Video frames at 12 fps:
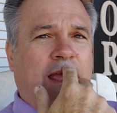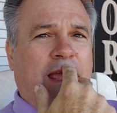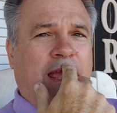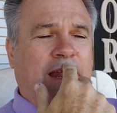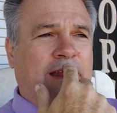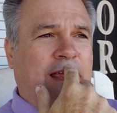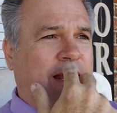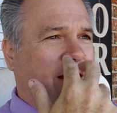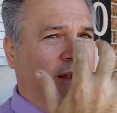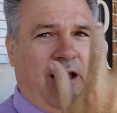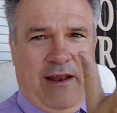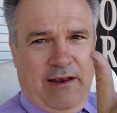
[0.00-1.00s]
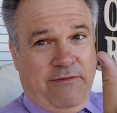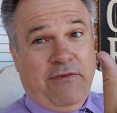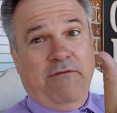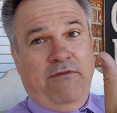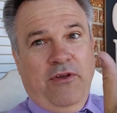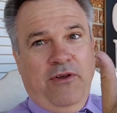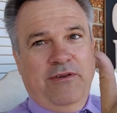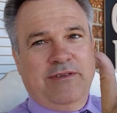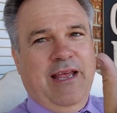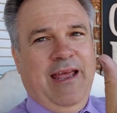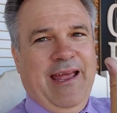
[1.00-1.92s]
and to eat a lot of different foods.